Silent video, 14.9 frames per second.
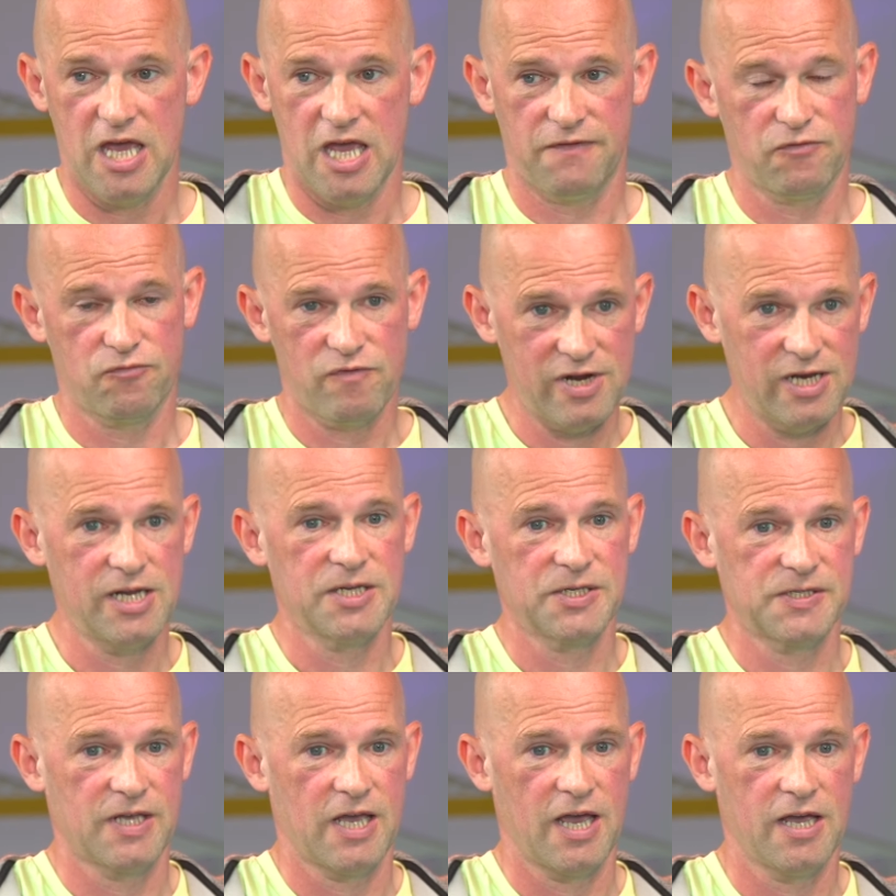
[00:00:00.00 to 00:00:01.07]
If it really
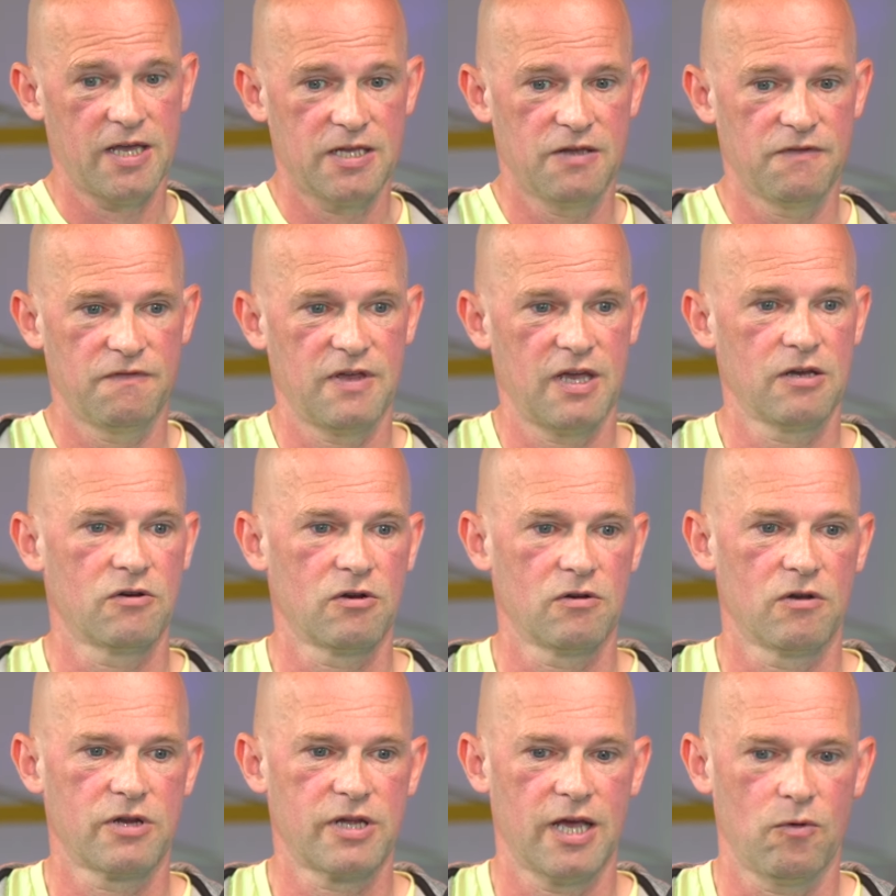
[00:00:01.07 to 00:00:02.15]
is there, you've then got to
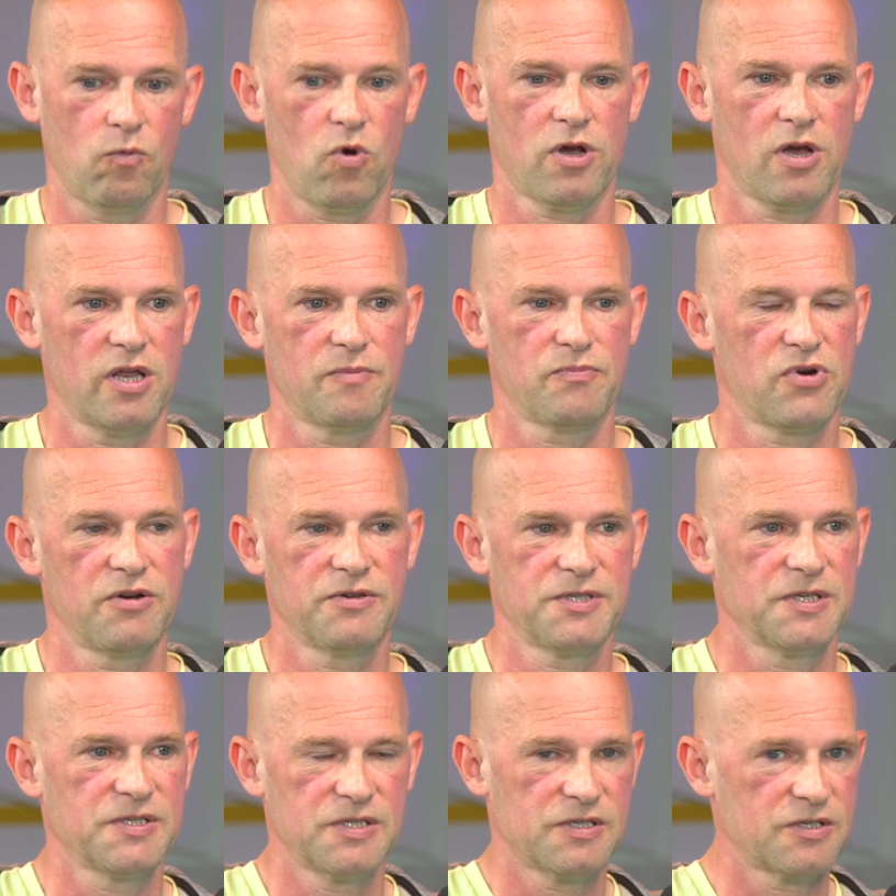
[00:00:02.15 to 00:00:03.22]
look at what kind of
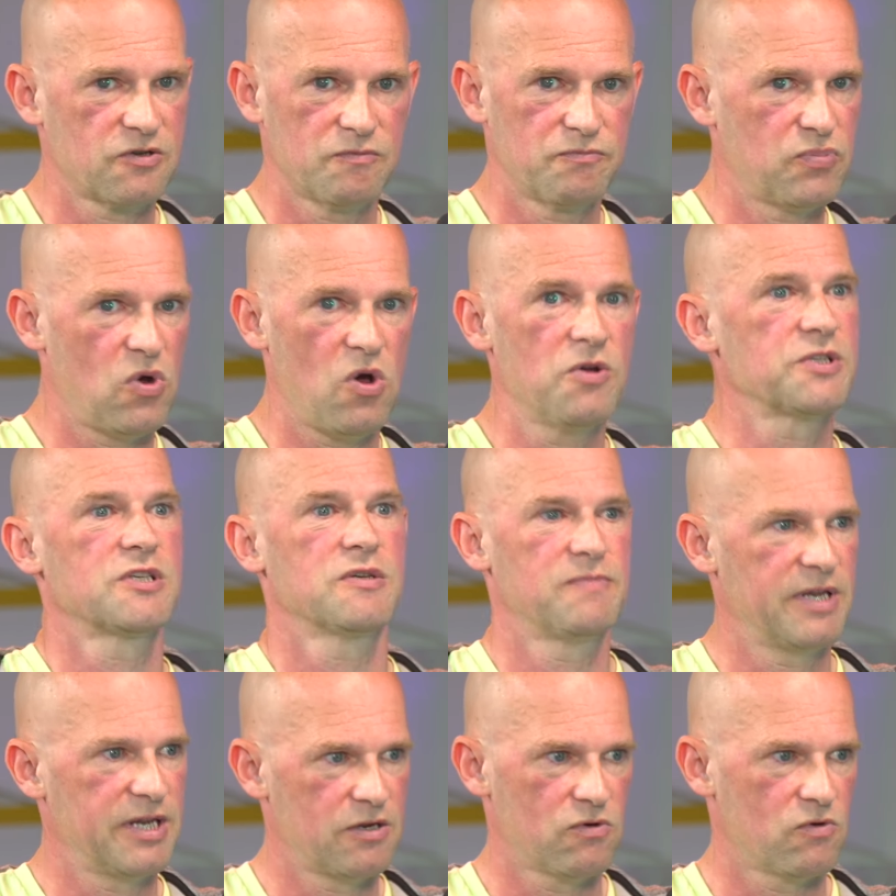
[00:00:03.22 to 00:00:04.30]
processes could
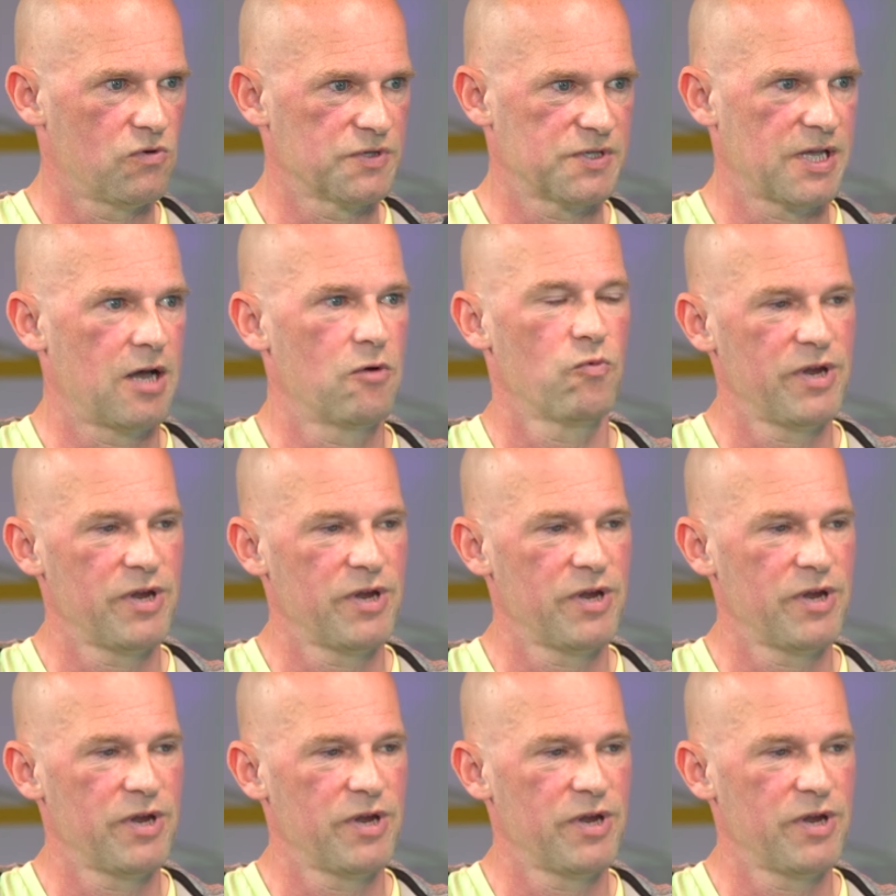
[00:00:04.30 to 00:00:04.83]
possibly cause that.